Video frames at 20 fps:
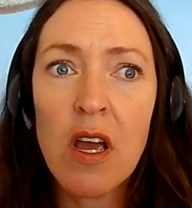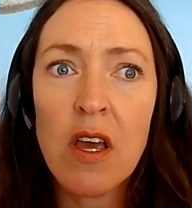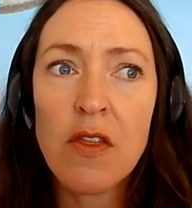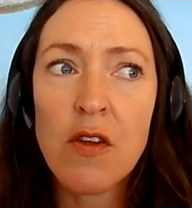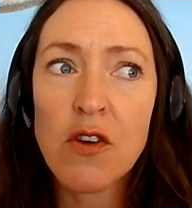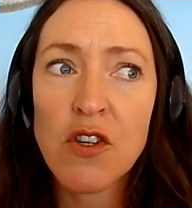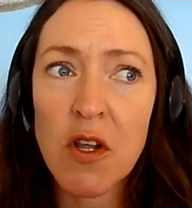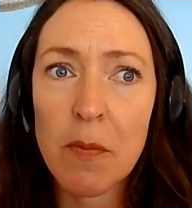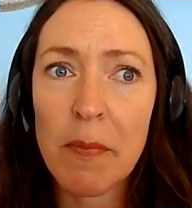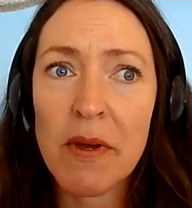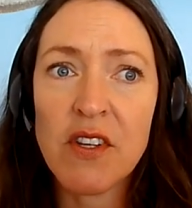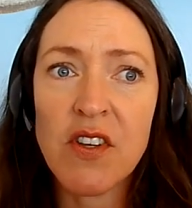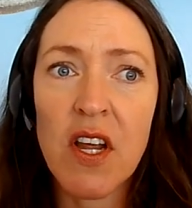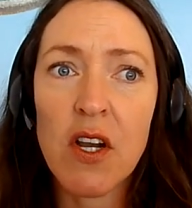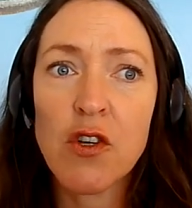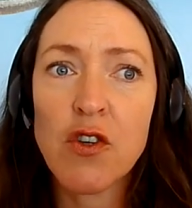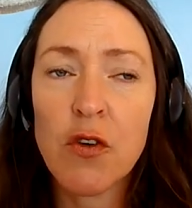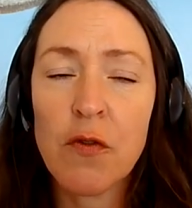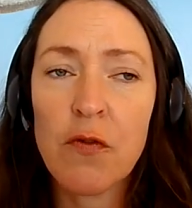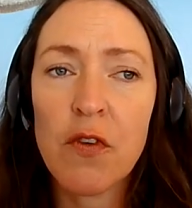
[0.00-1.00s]
there's a
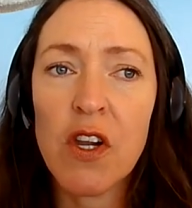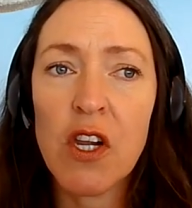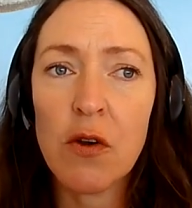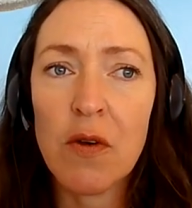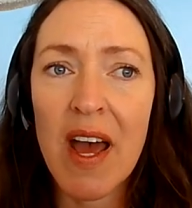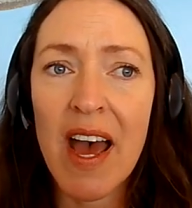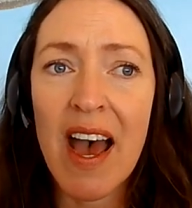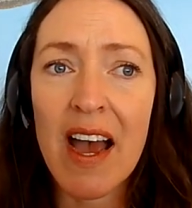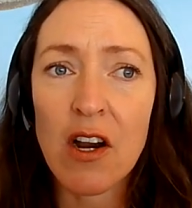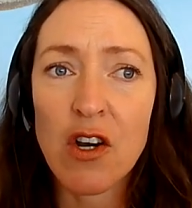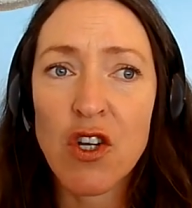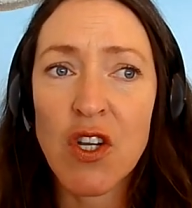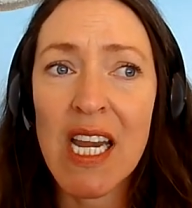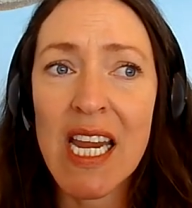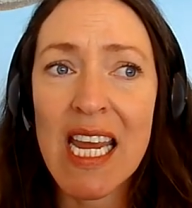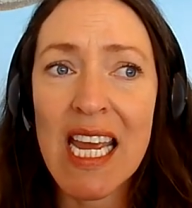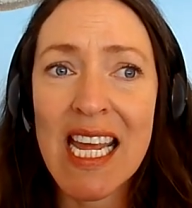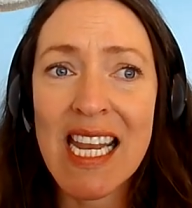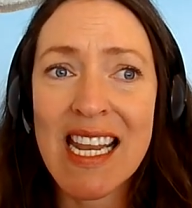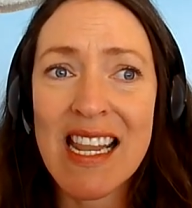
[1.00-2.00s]
potential for you to actually
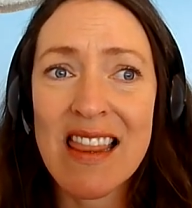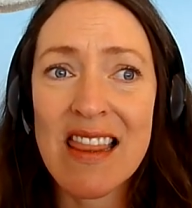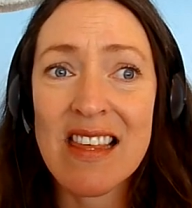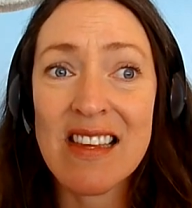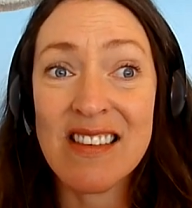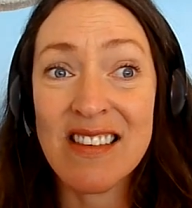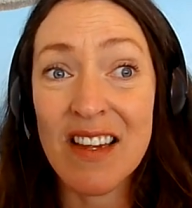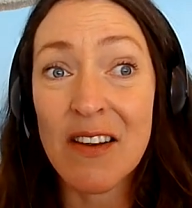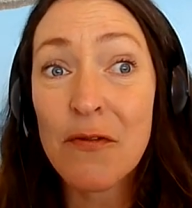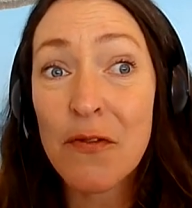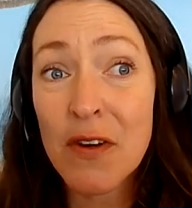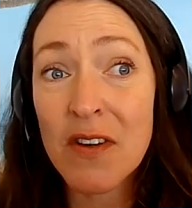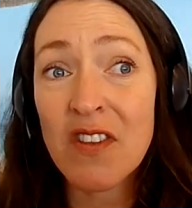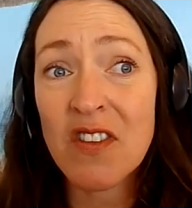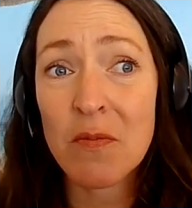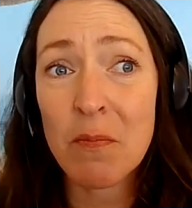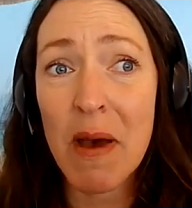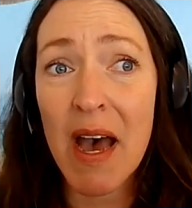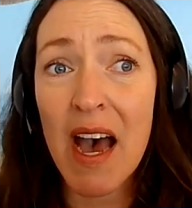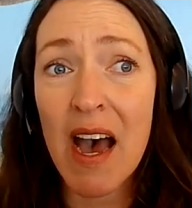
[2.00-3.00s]
get the
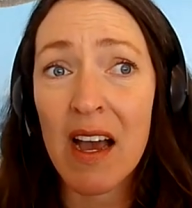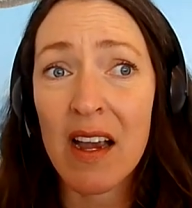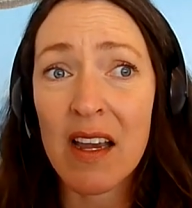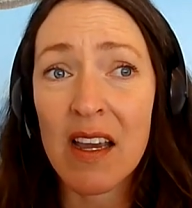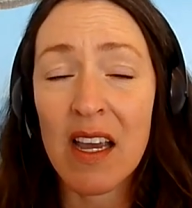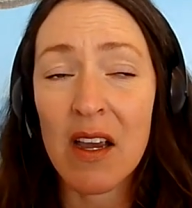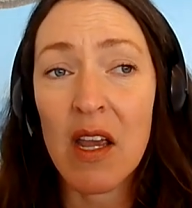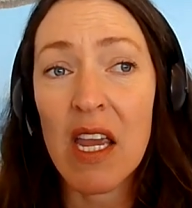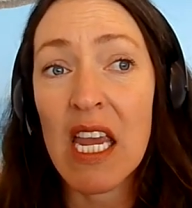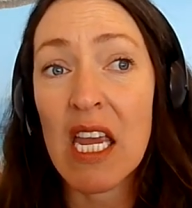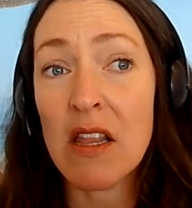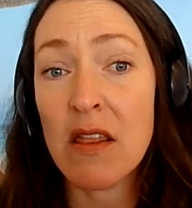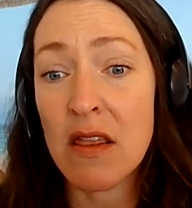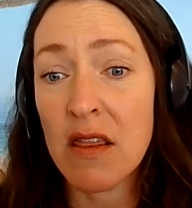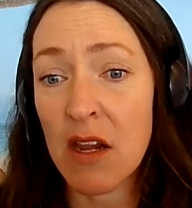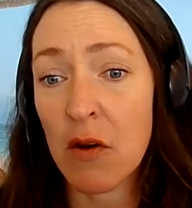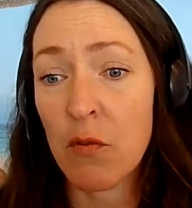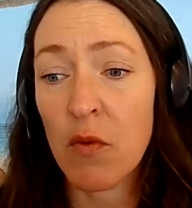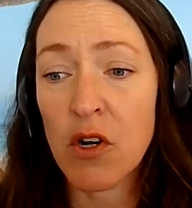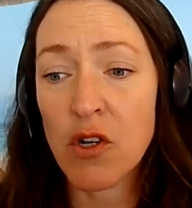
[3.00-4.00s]
difference back in
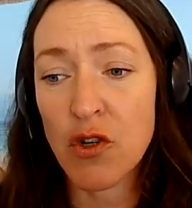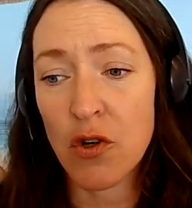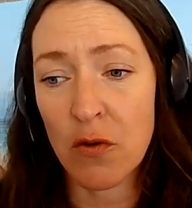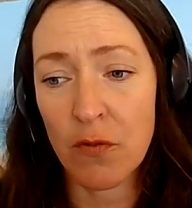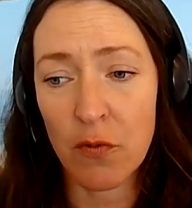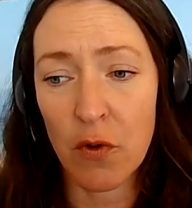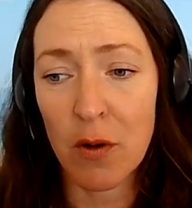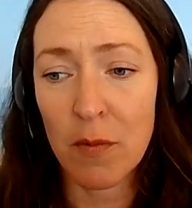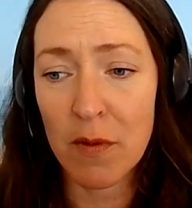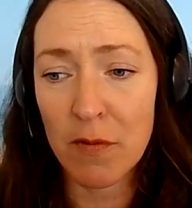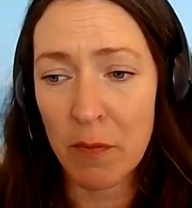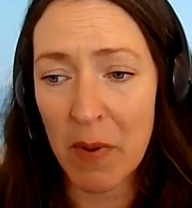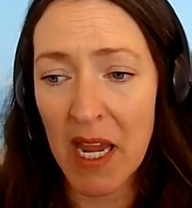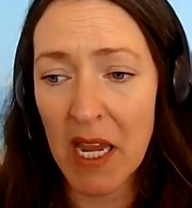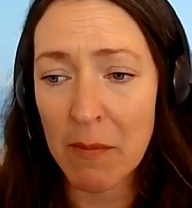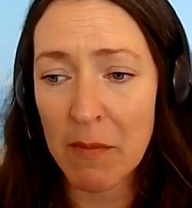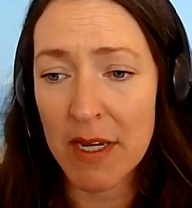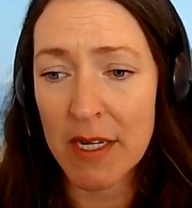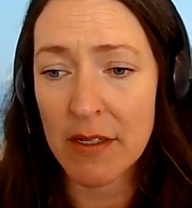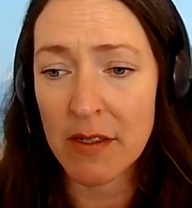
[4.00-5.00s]
the original form of
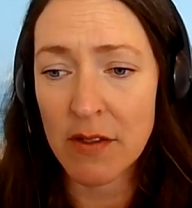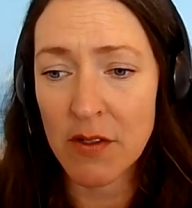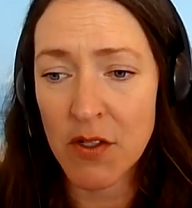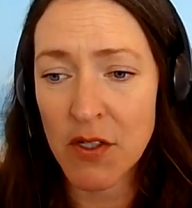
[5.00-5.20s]
payment.